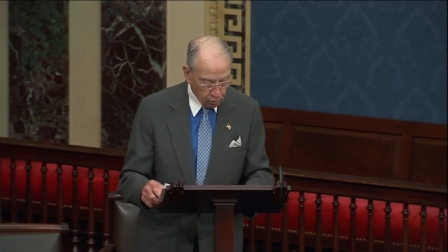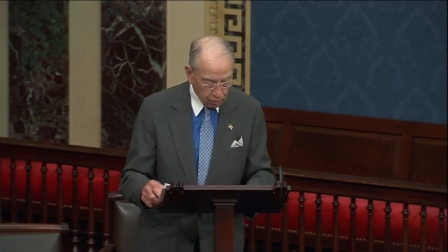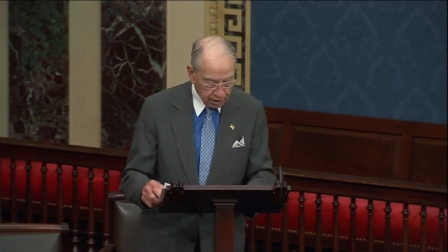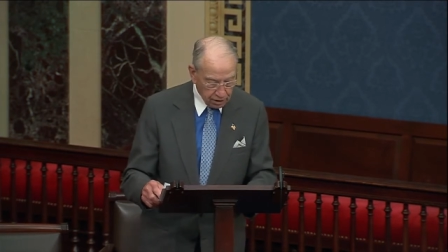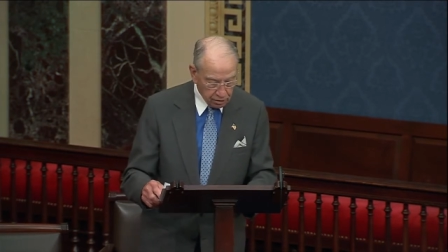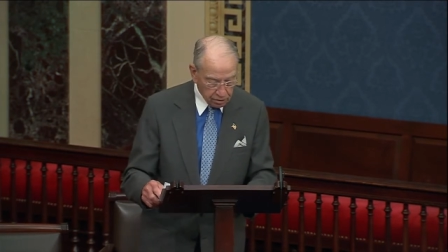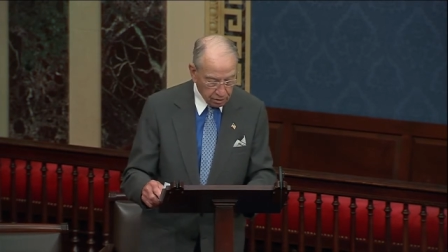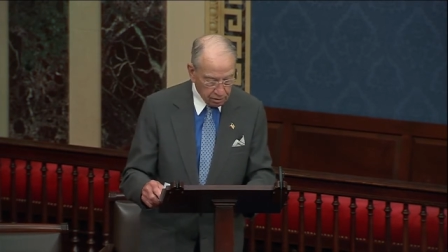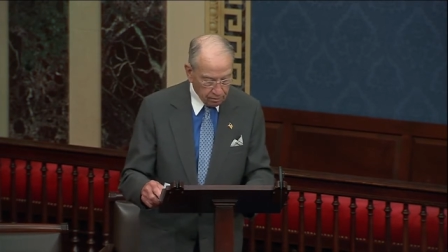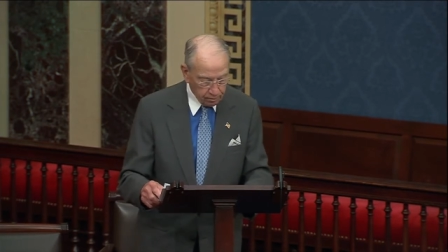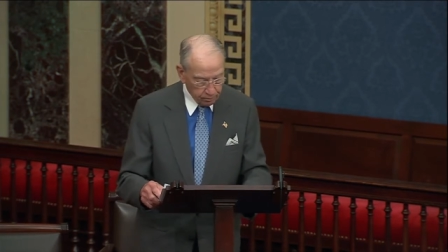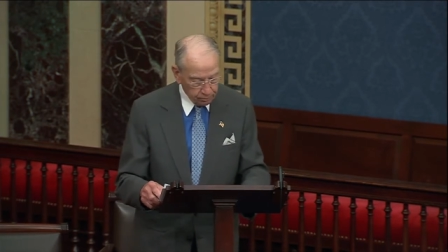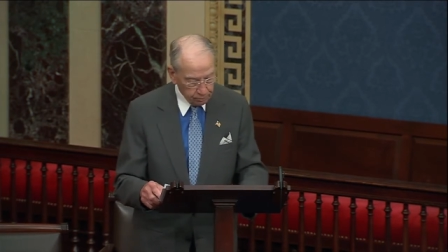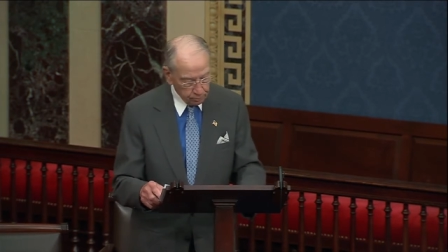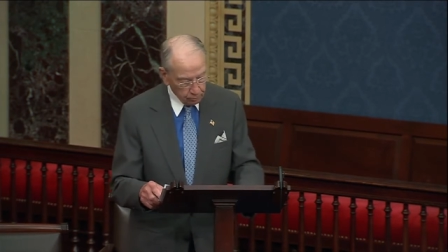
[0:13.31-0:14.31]
reason
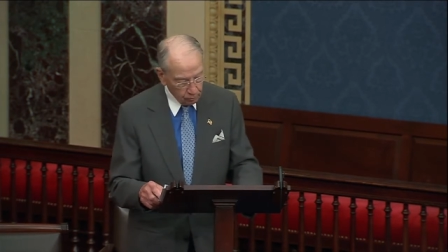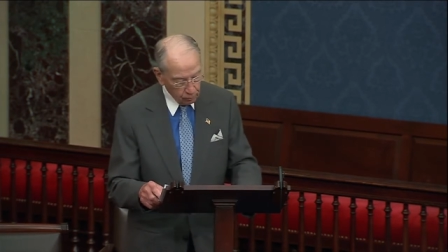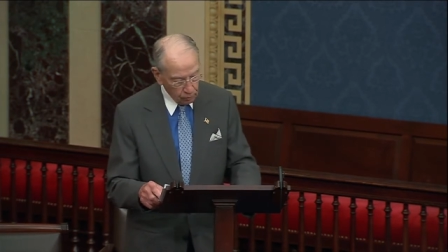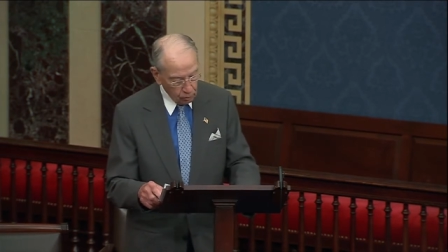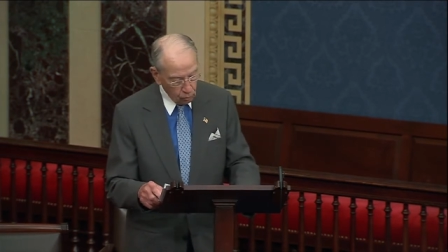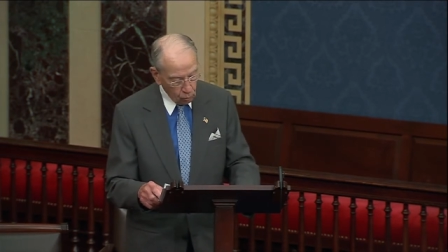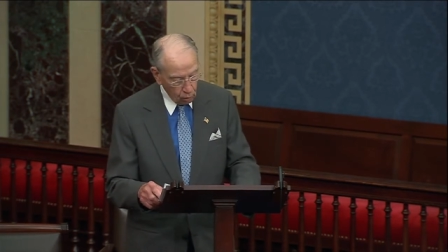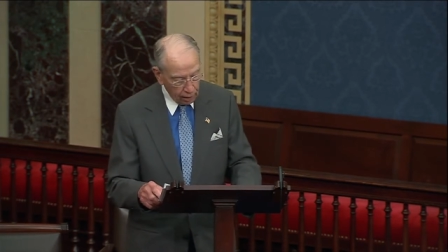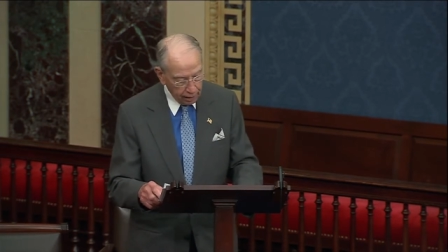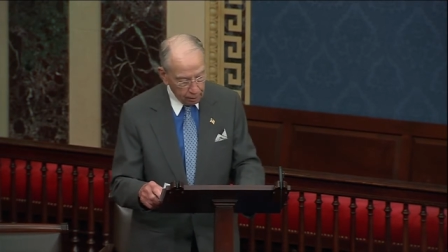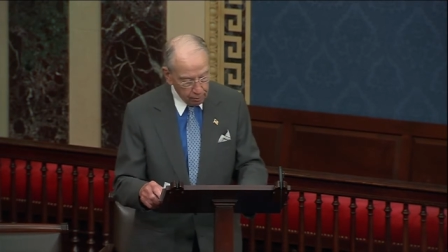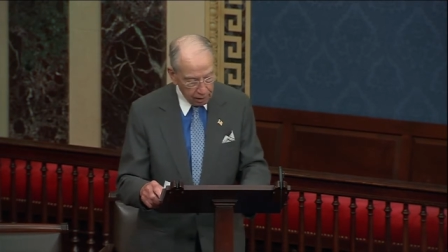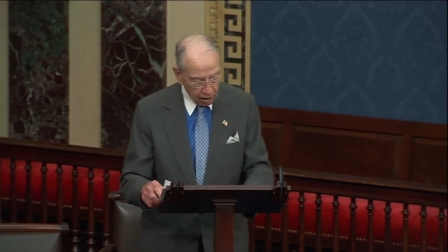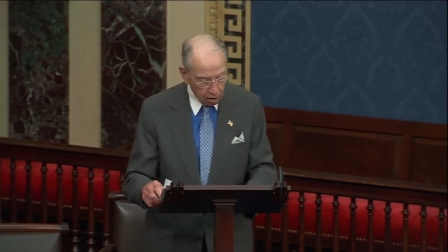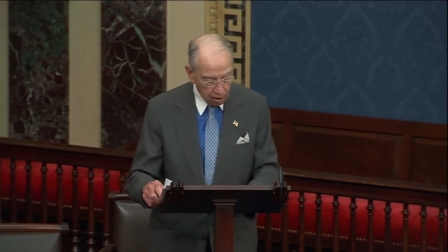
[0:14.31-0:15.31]
why
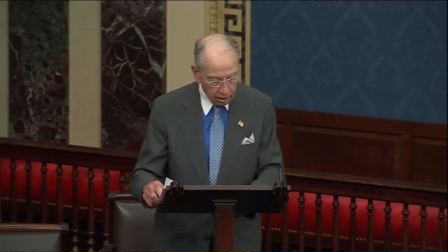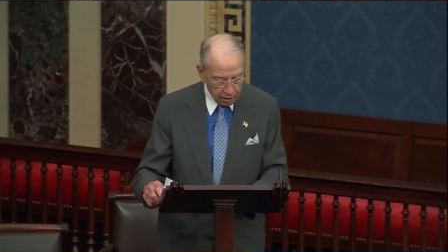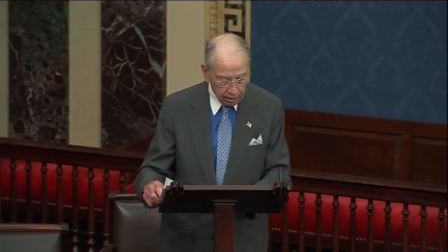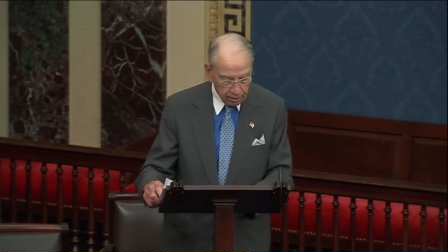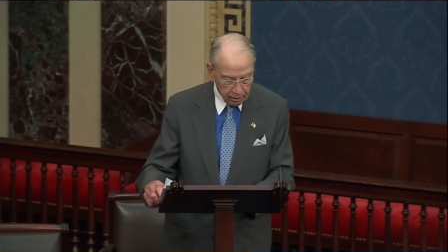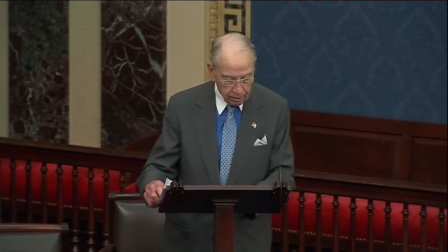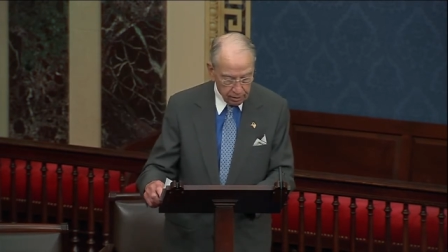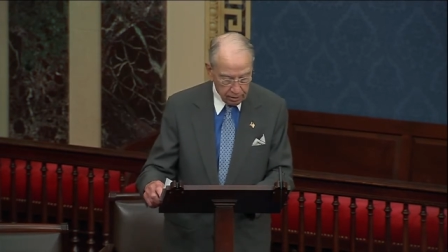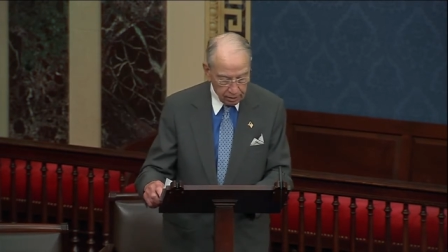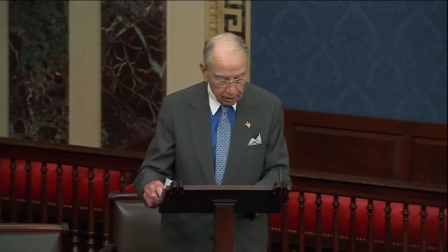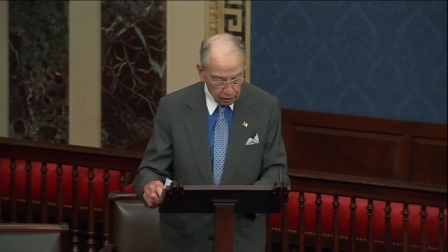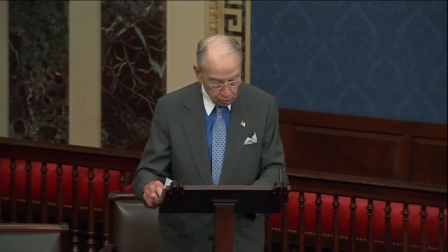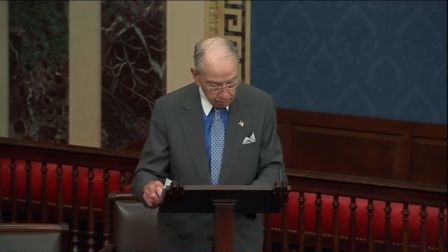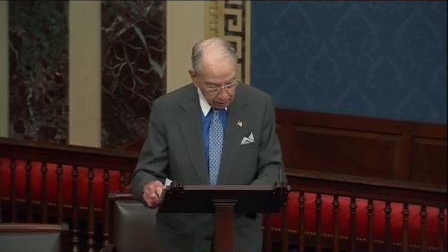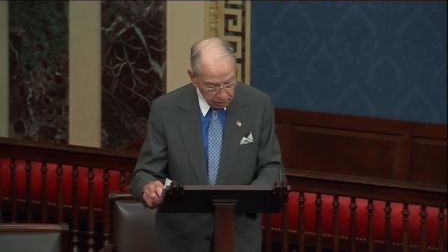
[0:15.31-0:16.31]
America
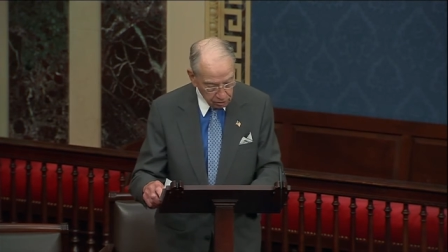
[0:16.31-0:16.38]
has been